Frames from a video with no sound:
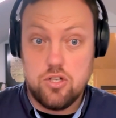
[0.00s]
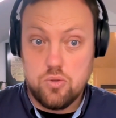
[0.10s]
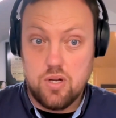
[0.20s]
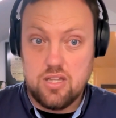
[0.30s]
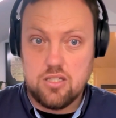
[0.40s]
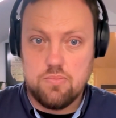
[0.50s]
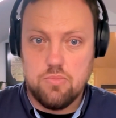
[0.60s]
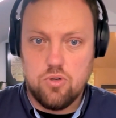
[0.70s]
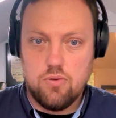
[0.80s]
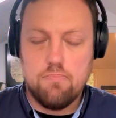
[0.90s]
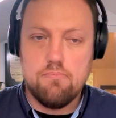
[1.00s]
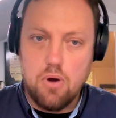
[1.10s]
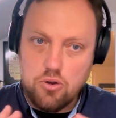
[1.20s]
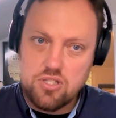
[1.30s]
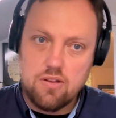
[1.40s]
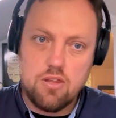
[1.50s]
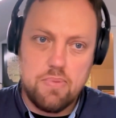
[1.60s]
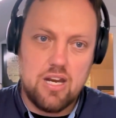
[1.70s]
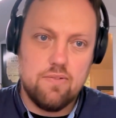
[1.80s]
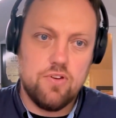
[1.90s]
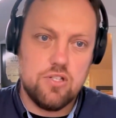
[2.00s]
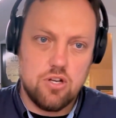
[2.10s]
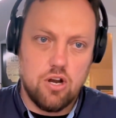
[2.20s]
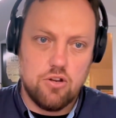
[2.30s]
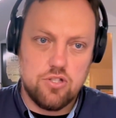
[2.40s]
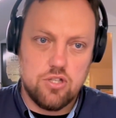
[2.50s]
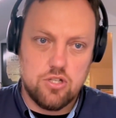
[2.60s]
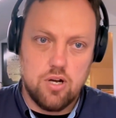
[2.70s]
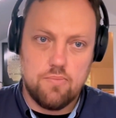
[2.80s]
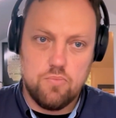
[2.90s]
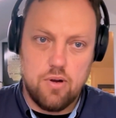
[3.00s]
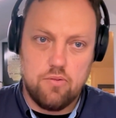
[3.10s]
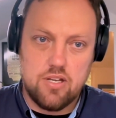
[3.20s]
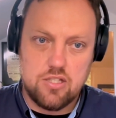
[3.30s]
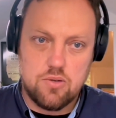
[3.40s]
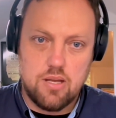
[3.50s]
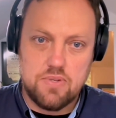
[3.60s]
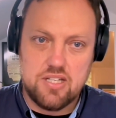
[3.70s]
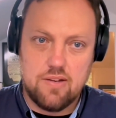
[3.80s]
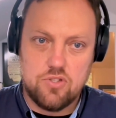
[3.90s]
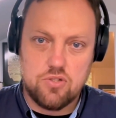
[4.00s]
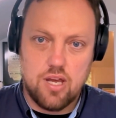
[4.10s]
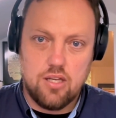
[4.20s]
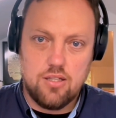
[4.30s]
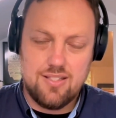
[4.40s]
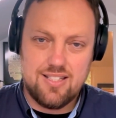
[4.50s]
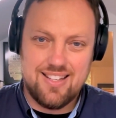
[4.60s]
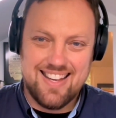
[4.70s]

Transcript: doing this more. Most of the benefits go to the top wealthiest 20% of Australians.